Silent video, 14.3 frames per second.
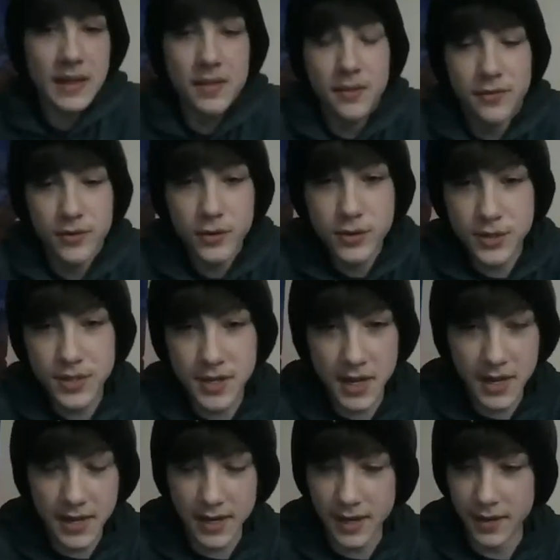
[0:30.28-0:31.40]
the first,
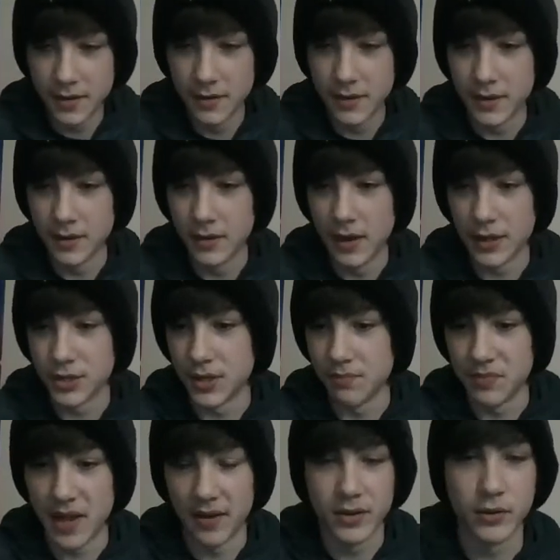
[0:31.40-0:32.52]
actually,
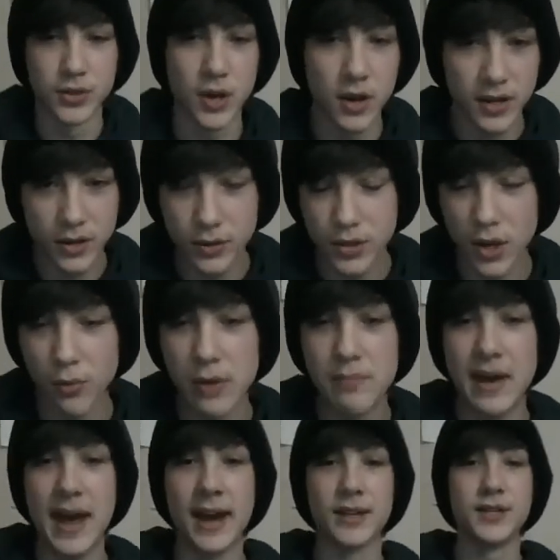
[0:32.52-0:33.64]
yeah, it goes all the way
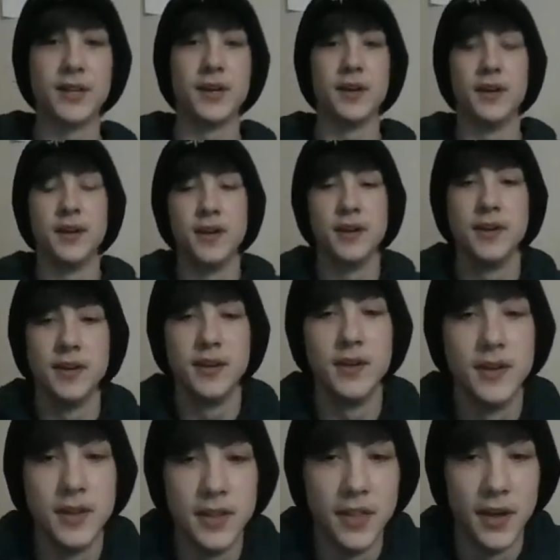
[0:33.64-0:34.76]
back to
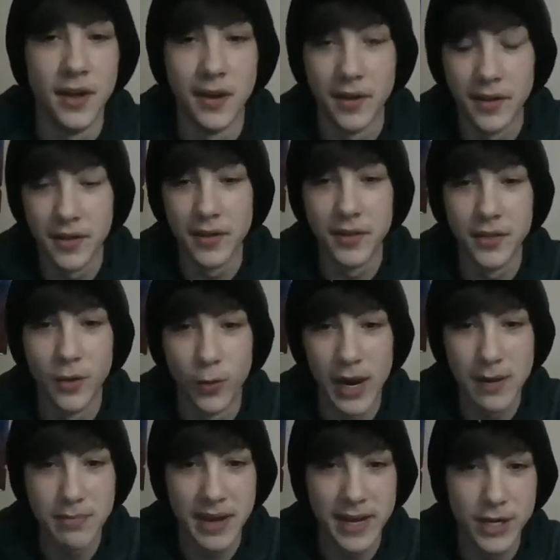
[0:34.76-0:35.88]
the the
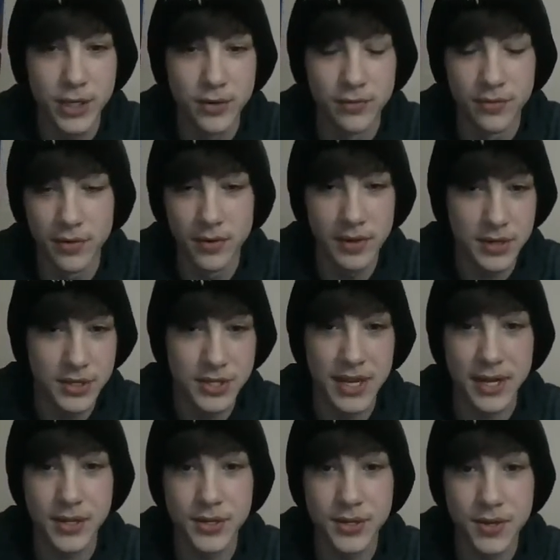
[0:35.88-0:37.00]
ripe age of
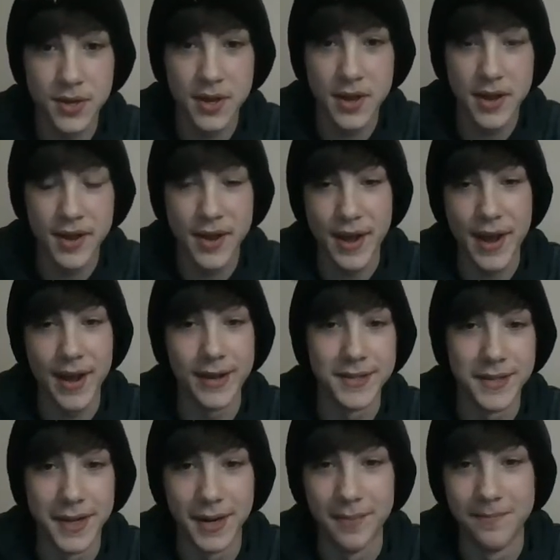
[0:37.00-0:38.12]
6,
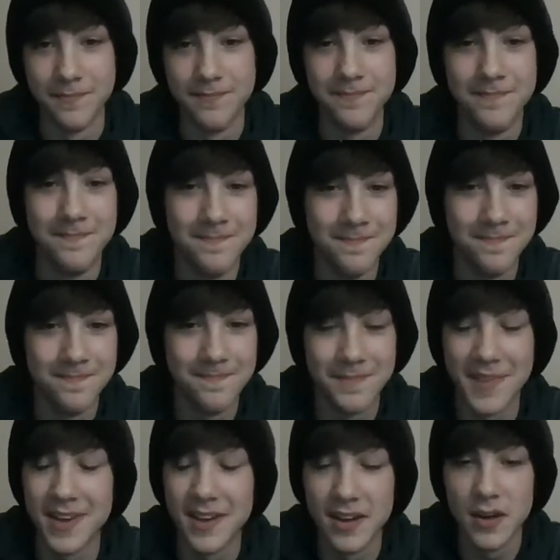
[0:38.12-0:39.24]
and
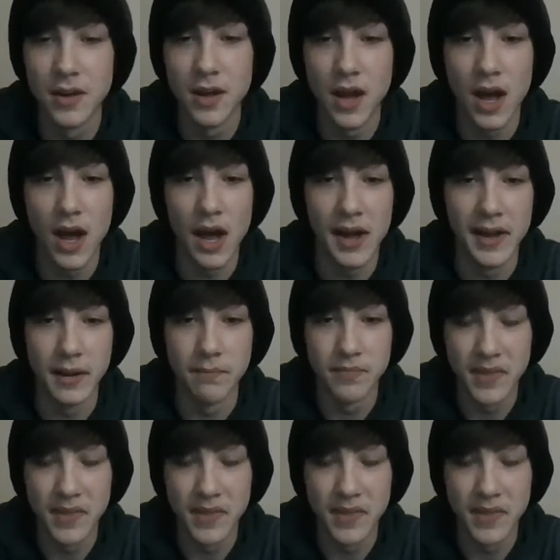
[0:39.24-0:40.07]
I,